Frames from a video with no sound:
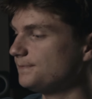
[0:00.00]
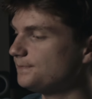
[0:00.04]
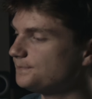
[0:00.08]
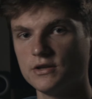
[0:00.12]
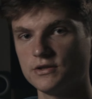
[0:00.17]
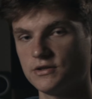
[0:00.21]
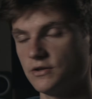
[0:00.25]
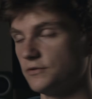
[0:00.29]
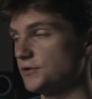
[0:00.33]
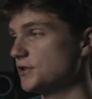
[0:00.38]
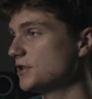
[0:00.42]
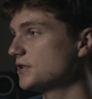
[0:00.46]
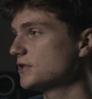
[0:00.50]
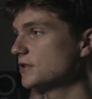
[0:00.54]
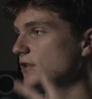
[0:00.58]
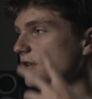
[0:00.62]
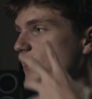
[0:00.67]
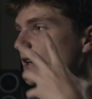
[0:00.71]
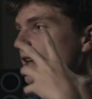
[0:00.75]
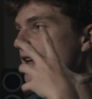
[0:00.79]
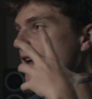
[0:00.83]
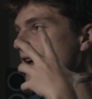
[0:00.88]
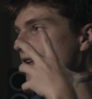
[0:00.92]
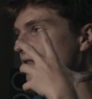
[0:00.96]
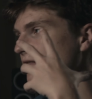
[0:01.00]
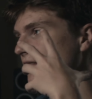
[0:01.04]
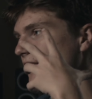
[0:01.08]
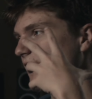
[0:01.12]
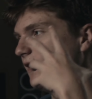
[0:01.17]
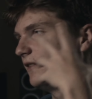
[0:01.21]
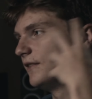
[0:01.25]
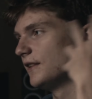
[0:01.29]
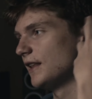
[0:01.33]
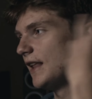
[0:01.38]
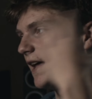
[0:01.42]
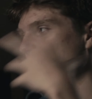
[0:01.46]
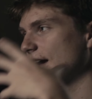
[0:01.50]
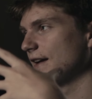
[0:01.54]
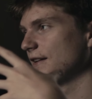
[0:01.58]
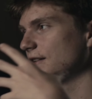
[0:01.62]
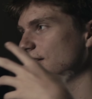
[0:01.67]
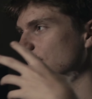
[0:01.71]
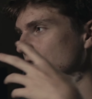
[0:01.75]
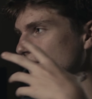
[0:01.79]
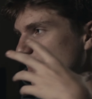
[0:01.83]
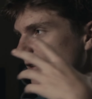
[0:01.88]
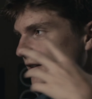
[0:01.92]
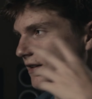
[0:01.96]
So just looking at the light
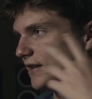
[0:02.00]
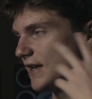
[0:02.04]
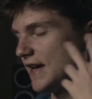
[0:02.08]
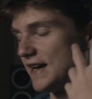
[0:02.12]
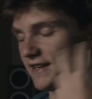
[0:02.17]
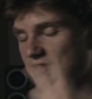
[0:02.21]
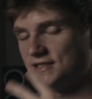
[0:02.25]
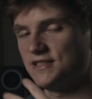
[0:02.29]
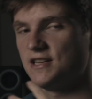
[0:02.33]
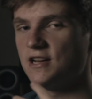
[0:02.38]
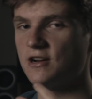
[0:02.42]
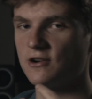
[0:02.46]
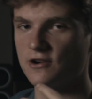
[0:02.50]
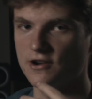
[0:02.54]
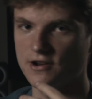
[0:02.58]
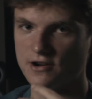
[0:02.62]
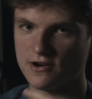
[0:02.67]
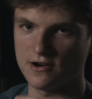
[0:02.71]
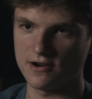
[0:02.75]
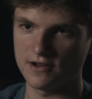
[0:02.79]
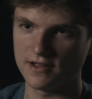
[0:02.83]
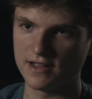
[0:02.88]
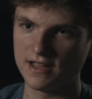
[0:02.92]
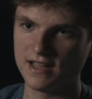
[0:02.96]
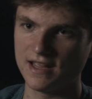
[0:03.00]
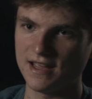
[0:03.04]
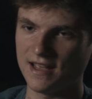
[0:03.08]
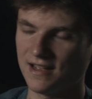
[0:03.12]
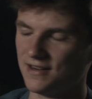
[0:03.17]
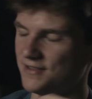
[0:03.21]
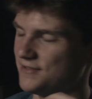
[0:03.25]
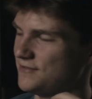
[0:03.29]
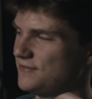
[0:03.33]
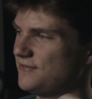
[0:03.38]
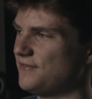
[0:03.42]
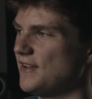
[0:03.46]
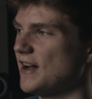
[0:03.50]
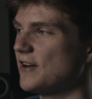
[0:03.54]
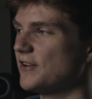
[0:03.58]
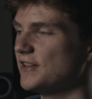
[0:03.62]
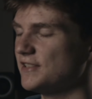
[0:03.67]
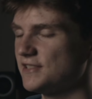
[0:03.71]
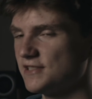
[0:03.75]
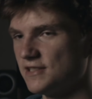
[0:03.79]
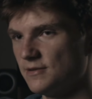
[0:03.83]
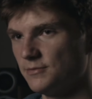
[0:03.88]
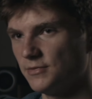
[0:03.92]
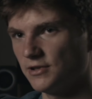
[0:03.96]
exterior, it is very
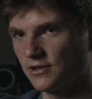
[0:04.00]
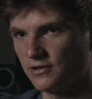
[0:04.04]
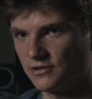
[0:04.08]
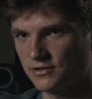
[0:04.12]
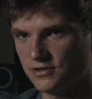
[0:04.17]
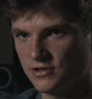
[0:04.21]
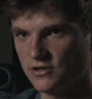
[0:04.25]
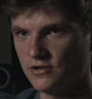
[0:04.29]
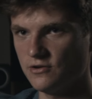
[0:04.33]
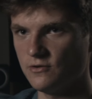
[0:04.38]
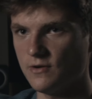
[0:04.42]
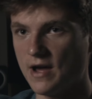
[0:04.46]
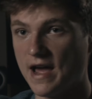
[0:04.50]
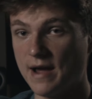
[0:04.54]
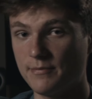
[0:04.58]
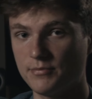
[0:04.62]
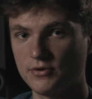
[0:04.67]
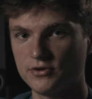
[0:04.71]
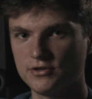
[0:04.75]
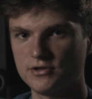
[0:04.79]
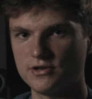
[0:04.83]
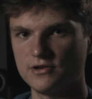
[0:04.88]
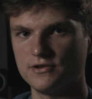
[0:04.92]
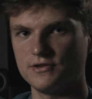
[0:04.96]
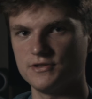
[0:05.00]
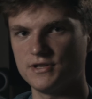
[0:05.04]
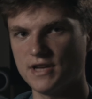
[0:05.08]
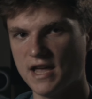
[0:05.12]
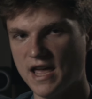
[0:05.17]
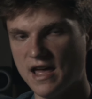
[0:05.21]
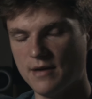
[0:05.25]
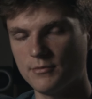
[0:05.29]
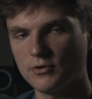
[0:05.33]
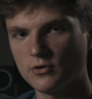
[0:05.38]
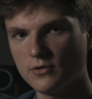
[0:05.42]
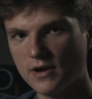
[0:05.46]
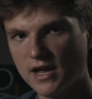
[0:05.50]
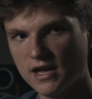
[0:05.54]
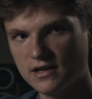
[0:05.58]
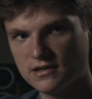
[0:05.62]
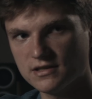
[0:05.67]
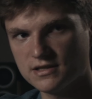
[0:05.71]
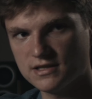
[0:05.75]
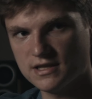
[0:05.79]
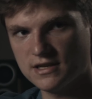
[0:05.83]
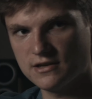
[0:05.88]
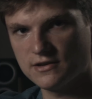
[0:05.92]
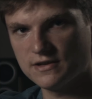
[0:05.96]
similar to Aperture's Amaran
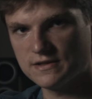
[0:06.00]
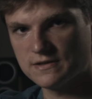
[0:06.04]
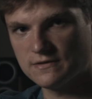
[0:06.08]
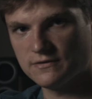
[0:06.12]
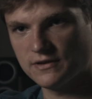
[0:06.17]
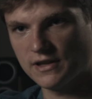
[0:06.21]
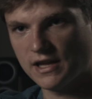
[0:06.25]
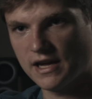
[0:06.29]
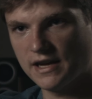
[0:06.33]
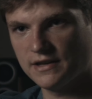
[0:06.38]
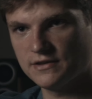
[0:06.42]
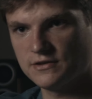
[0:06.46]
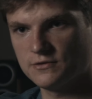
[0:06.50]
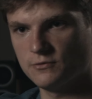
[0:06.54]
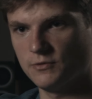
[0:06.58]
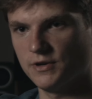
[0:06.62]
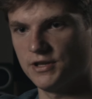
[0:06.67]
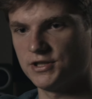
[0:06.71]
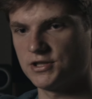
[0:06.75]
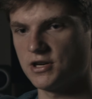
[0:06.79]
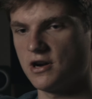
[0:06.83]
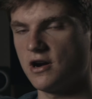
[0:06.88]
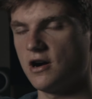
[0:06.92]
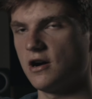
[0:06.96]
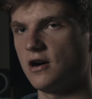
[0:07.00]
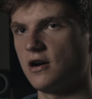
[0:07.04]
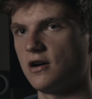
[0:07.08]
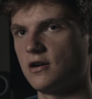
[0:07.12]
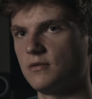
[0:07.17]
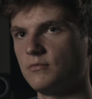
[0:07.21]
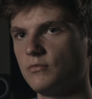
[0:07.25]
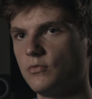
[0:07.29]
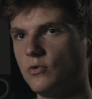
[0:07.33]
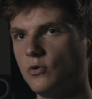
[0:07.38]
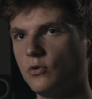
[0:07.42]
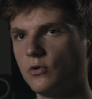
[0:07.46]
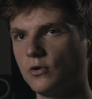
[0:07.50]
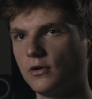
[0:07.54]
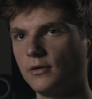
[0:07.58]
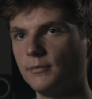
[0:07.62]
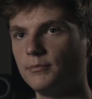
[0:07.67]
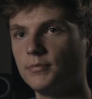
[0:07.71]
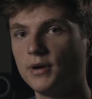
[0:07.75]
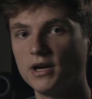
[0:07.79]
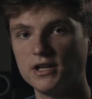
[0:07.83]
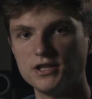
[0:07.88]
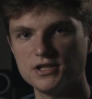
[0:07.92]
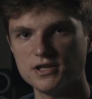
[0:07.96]
series of lights, which are more
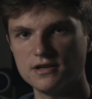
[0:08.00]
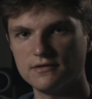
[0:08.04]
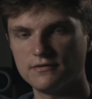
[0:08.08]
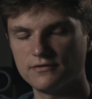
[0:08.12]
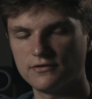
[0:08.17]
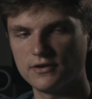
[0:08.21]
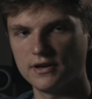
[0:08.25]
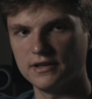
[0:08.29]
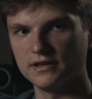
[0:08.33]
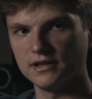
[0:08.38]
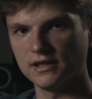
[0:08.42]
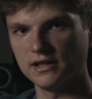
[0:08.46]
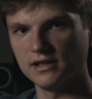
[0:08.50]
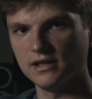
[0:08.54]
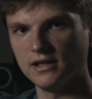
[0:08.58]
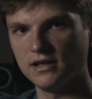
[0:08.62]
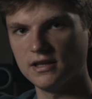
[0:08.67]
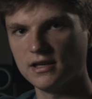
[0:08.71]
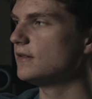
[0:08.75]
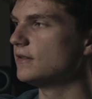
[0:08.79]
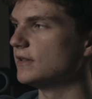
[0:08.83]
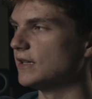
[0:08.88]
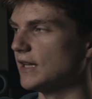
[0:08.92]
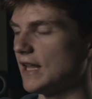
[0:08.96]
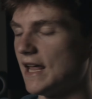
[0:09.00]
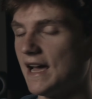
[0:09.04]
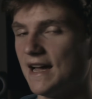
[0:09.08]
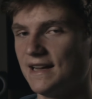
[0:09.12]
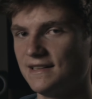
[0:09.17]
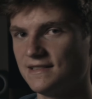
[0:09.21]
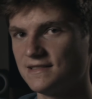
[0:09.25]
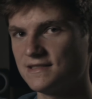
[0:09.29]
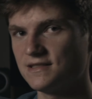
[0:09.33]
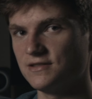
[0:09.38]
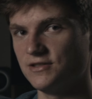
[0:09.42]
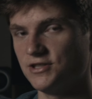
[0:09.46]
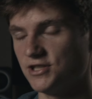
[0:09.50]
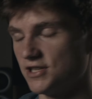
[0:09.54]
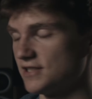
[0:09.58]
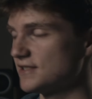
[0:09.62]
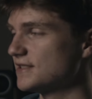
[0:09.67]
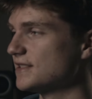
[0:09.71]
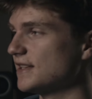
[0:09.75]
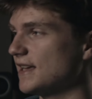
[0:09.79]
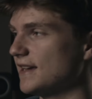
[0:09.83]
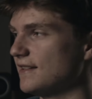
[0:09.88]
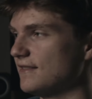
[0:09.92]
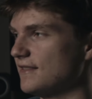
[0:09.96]
budget friendly lights
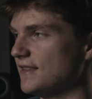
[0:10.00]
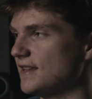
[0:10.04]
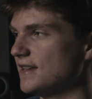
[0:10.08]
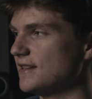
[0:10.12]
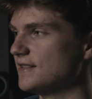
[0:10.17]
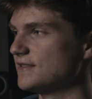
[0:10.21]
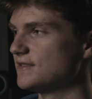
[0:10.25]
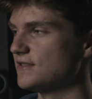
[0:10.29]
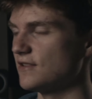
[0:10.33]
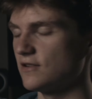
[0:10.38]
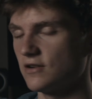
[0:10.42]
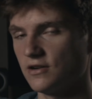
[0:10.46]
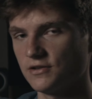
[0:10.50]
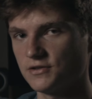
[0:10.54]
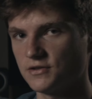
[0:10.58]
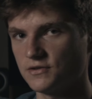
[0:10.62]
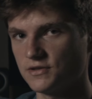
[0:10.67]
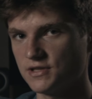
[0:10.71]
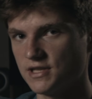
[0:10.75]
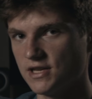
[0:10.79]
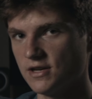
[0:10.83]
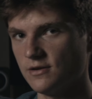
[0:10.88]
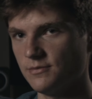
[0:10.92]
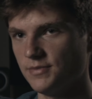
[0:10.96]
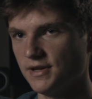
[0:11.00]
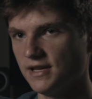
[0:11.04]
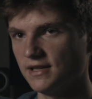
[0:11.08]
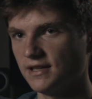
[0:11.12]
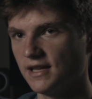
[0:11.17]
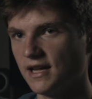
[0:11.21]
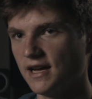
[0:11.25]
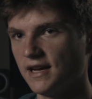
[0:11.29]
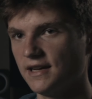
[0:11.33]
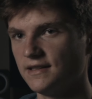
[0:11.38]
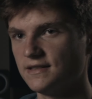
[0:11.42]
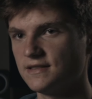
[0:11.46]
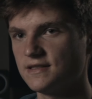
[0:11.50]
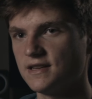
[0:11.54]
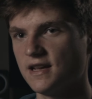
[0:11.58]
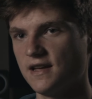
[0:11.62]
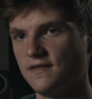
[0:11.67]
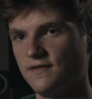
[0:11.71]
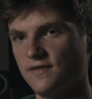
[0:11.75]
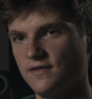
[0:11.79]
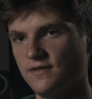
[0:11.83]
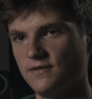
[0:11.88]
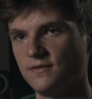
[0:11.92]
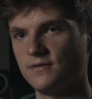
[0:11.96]
just like this. They're also COB lights,
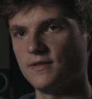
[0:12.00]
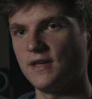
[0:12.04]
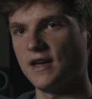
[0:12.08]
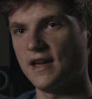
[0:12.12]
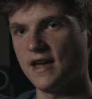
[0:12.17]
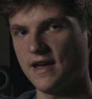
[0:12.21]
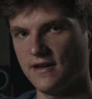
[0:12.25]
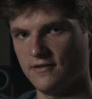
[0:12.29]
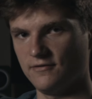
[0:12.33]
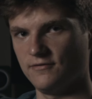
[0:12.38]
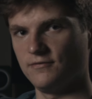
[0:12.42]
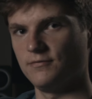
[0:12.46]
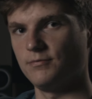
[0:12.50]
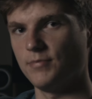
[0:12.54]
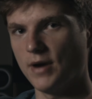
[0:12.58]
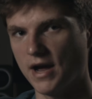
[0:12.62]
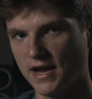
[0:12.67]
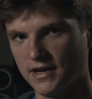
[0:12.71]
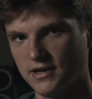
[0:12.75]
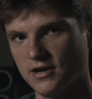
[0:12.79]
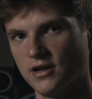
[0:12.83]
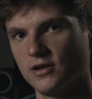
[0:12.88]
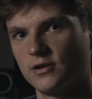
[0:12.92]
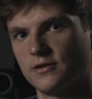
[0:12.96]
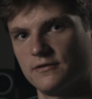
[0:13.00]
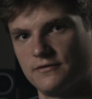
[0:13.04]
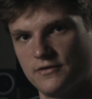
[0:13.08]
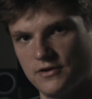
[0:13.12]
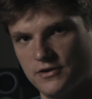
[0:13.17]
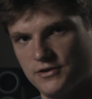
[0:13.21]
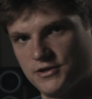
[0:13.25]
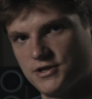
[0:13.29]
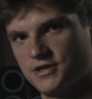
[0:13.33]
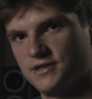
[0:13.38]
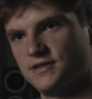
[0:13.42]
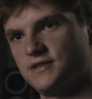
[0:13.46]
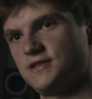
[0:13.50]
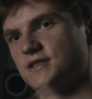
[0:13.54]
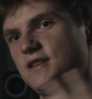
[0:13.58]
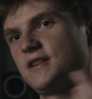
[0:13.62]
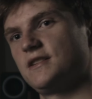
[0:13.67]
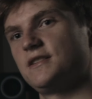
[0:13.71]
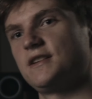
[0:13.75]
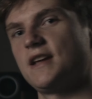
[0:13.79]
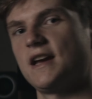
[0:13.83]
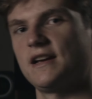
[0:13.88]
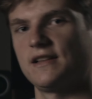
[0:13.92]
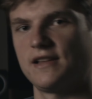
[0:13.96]
and they have bicolor versions
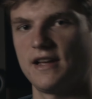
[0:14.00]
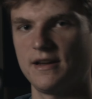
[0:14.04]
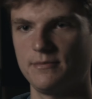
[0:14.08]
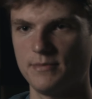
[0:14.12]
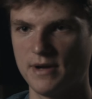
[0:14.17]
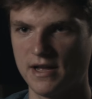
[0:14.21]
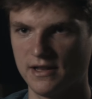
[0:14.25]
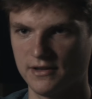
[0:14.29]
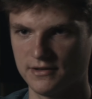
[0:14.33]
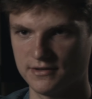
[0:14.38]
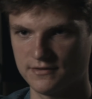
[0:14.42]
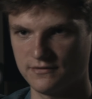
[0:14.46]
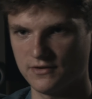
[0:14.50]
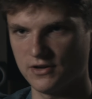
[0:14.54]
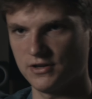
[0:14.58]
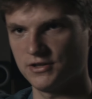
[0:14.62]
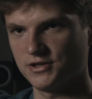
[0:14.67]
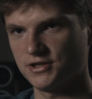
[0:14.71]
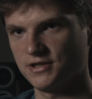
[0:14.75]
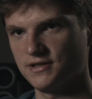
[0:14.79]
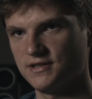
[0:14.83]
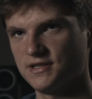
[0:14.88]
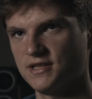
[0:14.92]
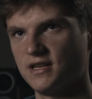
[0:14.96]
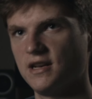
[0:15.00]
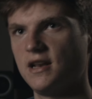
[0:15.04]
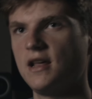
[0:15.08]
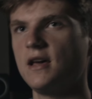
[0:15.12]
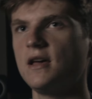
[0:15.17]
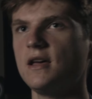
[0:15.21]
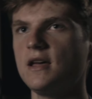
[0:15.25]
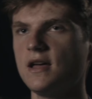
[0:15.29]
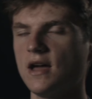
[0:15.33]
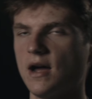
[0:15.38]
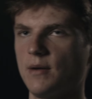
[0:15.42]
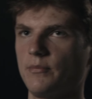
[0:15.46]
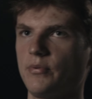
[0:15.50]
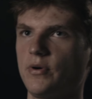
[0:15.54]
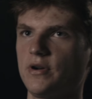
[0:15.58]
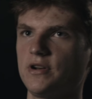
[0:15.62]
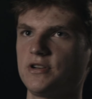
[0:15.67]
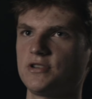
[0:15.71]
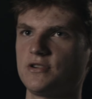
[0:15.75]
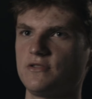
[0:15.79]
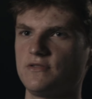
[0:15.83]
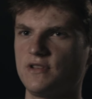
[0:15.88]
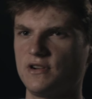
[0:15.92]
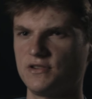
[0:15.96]
and daylight balance versions. And I'm pretty
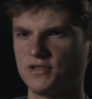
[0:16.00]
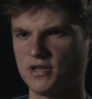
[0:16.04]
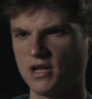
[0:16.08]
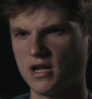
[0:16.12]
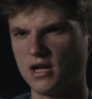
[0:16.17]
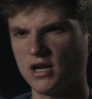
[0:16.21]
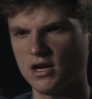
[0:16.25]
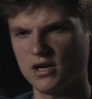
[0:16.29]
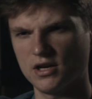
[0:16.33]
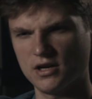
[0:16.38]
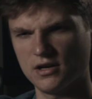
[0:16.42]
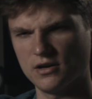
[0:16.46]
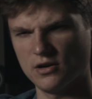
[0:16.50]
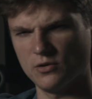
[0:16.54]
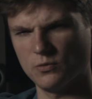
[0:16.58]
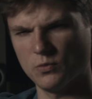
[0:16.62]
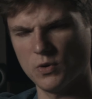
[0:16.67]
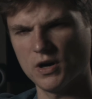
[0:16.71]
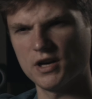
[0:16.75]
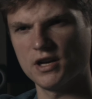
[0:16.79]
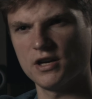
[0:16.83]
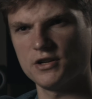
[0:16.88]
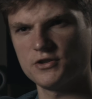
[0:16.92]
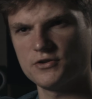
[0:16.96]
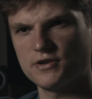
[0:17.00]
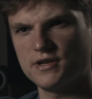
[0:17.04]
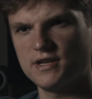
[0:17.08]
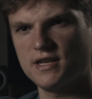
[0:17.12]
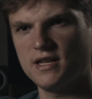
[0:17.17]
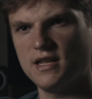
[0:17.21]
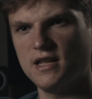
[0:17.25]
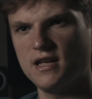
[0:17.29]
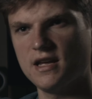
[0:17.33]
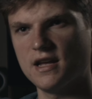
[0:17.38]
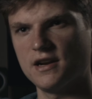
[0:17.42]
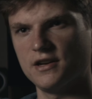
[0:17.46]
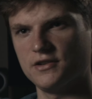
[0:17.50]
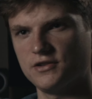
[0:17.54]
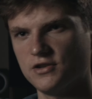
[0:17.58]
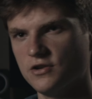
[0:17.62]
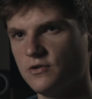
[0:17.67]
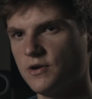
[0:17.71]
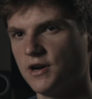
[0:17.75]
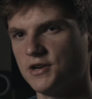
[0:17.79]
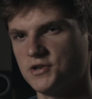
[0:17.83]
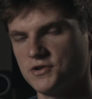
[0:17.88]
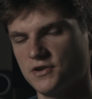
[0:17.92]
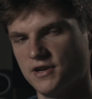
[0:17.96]
sure there's a 100D and a
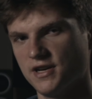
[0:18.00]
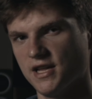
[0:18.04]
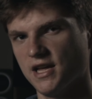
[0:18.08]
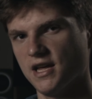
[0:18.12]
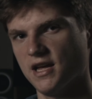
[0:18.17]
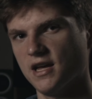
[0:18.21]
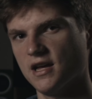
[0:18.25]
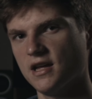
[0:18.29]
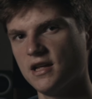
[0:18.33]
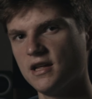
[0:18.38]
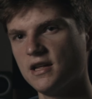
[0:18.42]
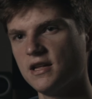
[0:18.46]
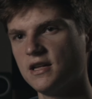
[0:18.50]
200D.